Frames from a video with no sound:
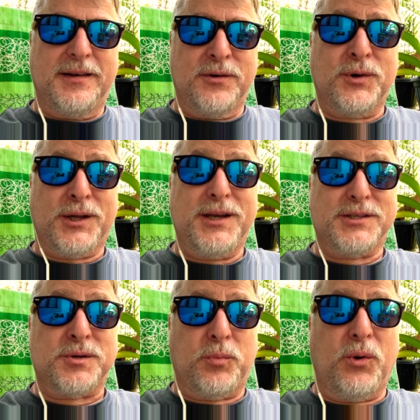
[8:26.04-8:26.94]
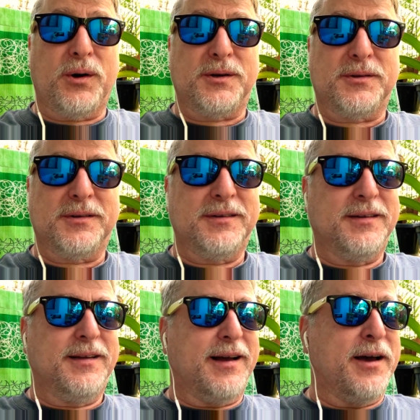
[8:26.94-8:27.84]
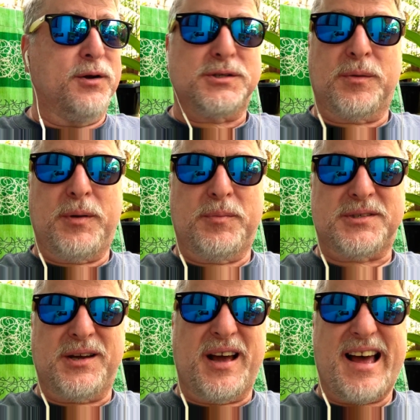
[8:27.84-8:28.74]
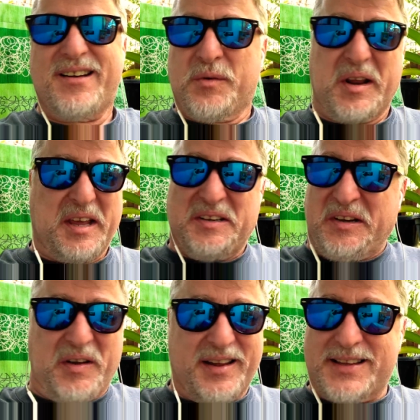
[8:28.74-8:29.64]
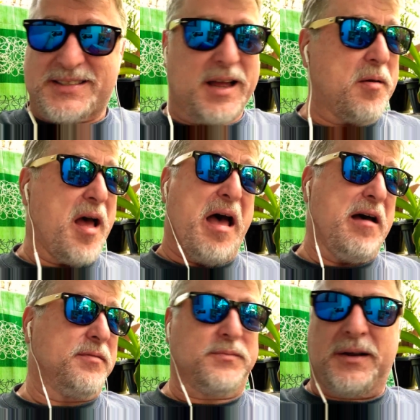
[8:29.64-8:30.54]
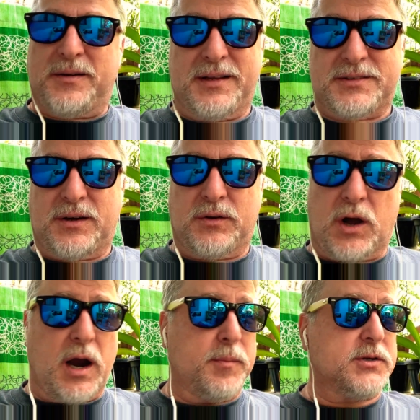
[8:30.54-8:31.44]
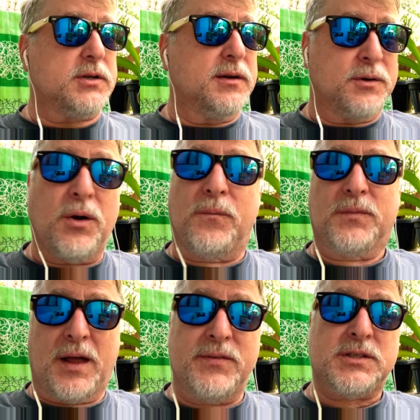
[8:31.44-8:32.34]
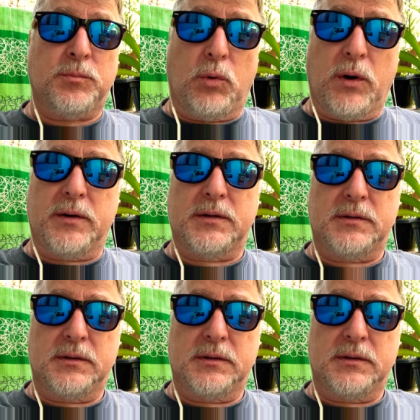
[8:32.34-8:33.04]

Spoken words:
It really is important. I know some people say, I don't want to get into all that stuff. That's all garbage. No, love is important.